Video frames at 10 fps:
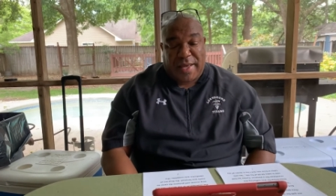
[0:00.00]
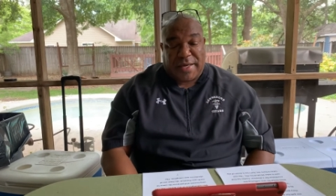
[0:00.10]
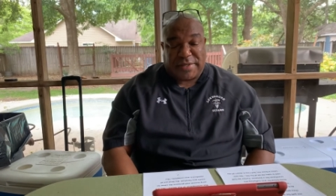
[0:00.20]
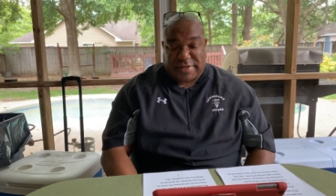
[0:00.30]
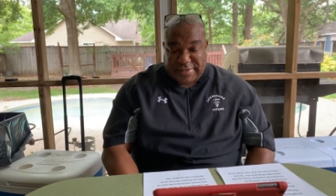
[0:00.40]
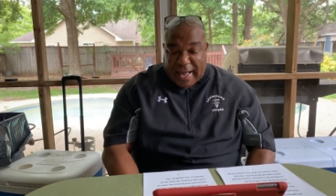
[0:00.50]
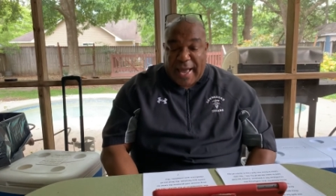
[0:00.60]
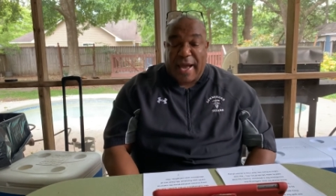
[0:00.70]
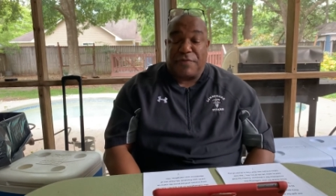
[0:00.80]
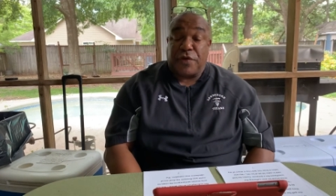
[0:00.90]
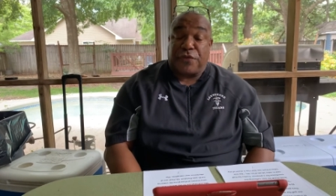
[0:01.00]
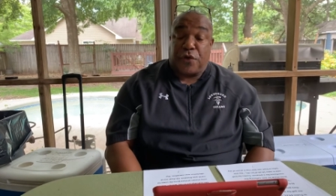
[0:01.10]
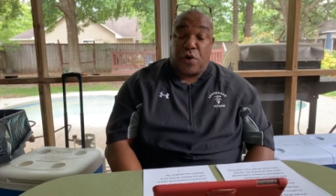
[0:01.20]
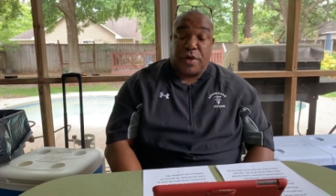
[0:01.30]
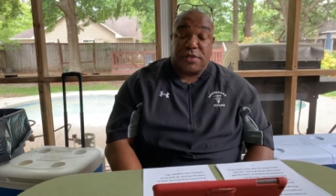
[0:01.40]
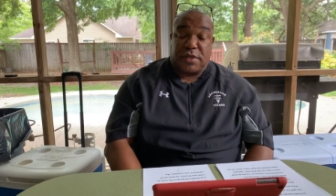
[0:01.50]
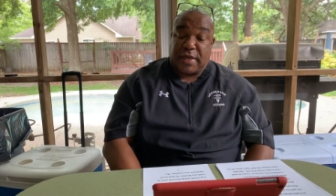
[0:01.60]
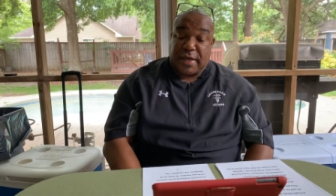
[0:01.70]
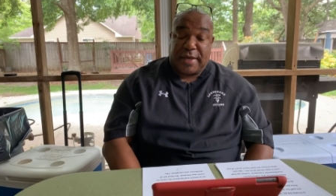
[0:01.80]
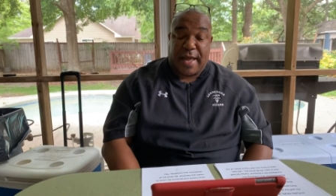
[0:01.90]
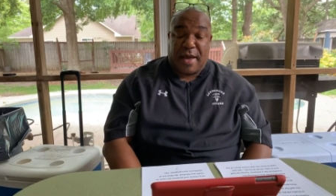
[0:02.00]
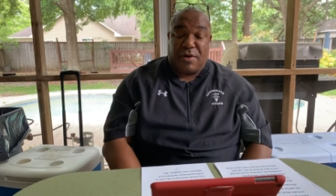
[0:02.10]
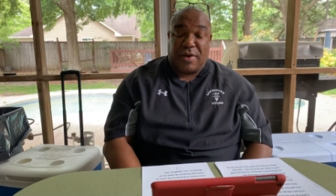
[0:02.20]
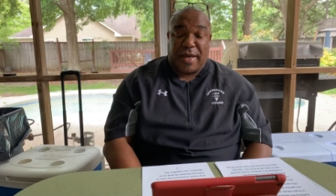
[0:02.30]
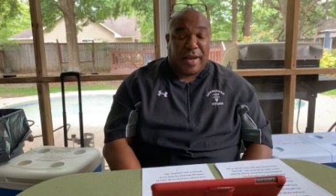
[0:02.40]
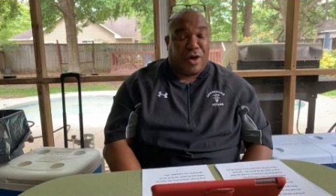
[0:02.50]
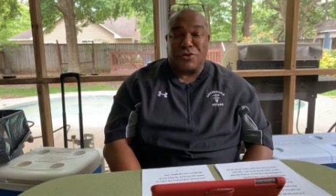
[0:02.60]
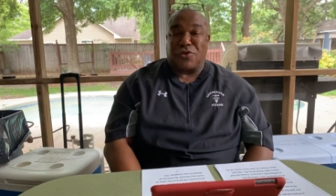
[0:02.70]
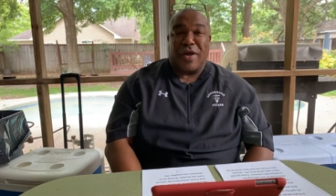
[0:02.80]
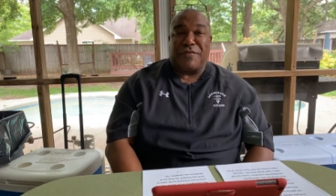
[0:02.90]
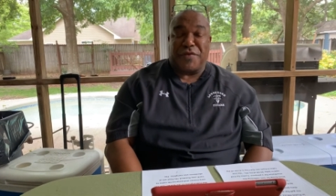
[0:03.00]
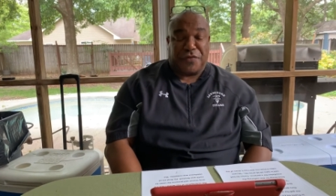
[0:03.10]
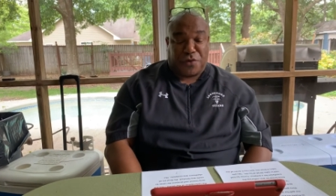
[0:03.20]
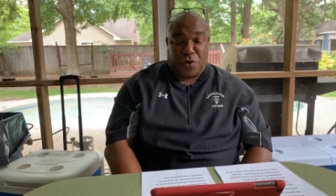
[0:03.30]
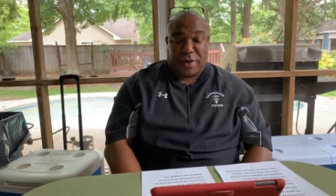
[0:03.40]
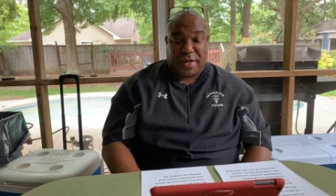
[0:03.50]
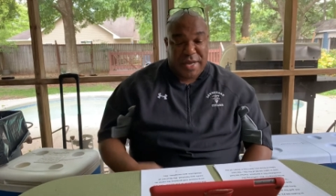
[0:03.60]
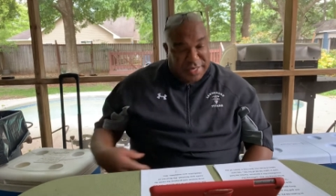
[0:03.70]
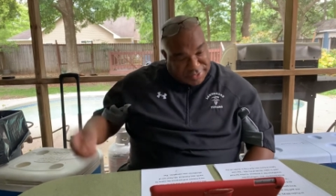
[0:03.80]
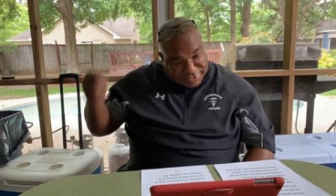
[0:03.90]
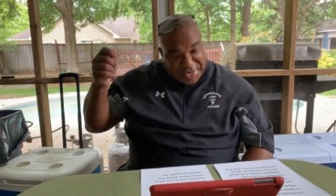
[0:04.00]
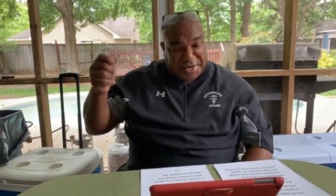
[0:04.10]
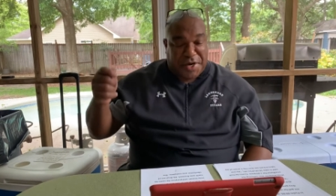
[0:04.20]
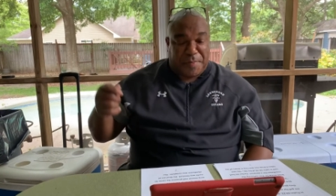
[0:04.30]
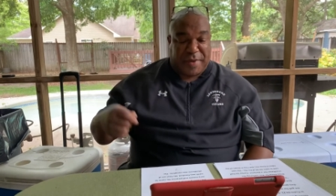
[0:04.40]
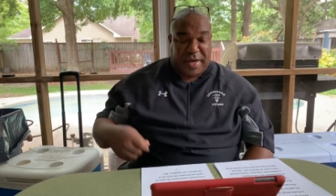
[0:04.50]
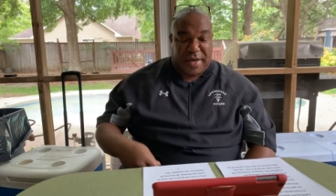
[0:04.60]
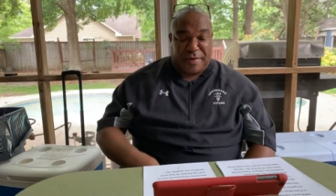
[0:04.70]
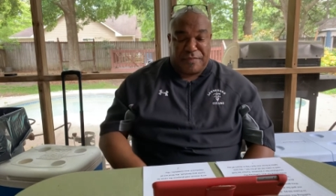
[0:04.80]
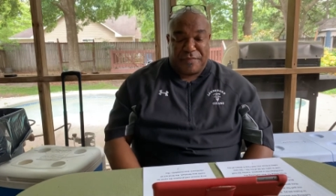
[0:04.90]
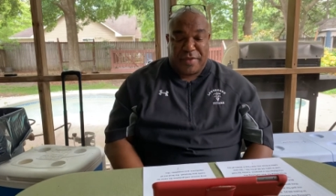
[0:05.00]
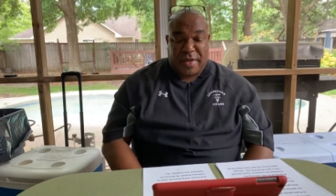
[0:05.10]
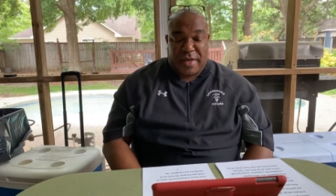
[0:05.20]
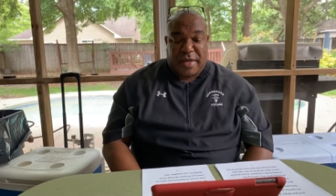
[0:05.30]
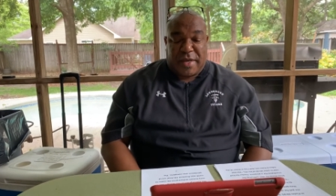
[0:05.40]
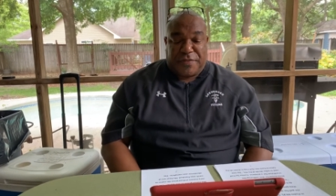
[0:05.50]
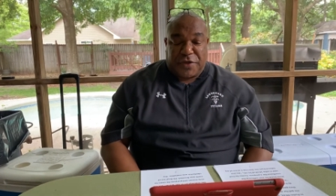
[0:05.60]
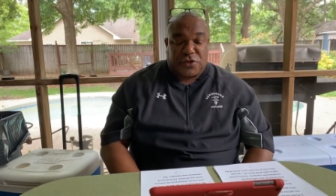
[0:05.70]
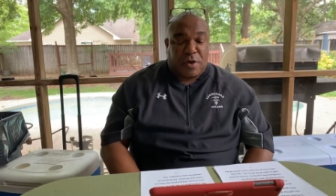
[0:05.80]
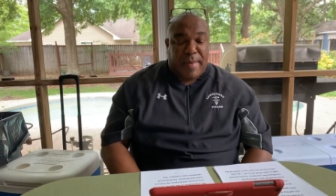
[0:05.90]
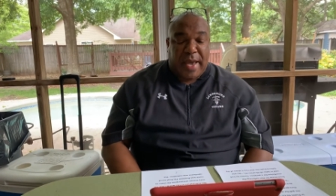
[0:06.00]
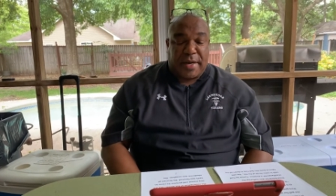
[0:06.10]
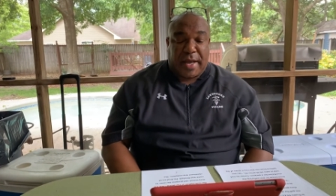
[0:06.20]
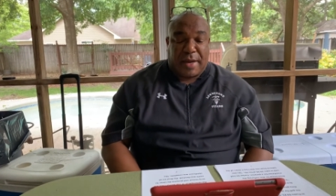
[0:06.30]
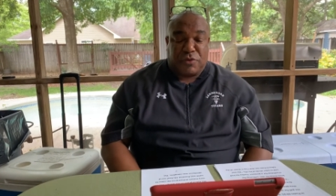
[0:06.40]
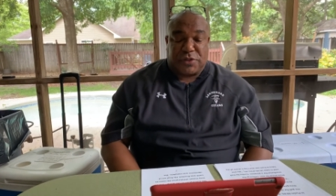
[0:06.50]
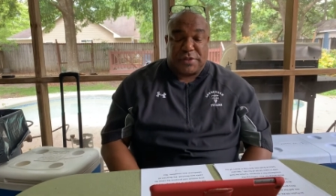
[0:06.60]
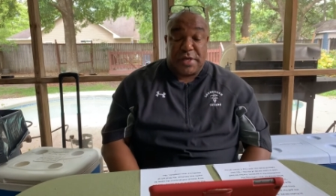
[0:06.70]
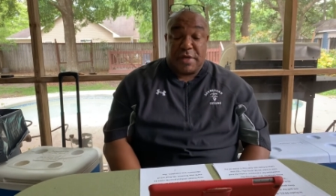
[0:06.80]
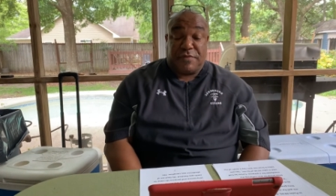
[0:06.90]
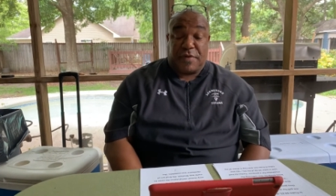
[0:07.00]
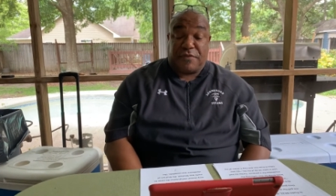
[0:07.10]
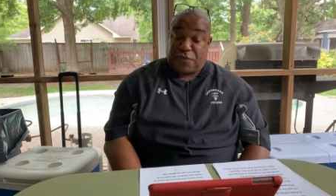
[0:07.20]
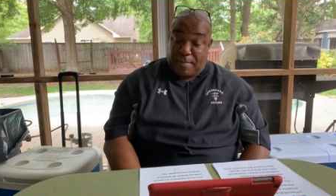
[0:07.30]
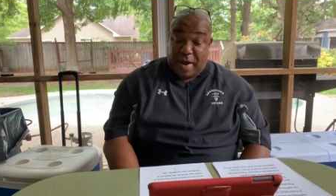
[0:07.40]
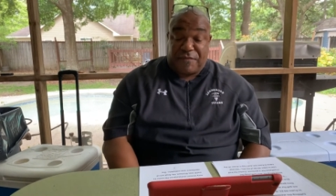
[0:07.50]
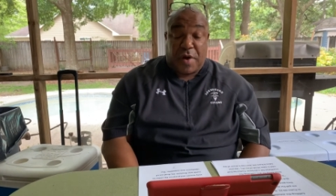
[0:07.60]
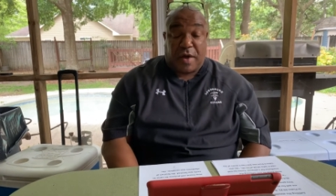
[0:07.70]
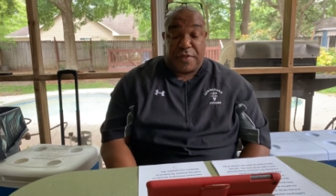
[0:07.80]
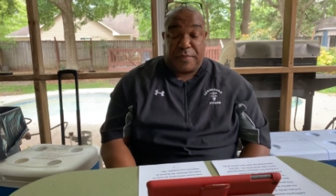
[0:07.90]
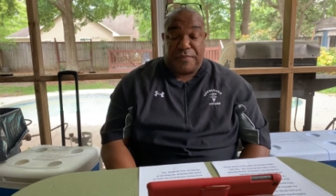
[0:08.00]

He says, I have the authority to lay it down, and I also have the authority to take it up again. This command I received from my Father.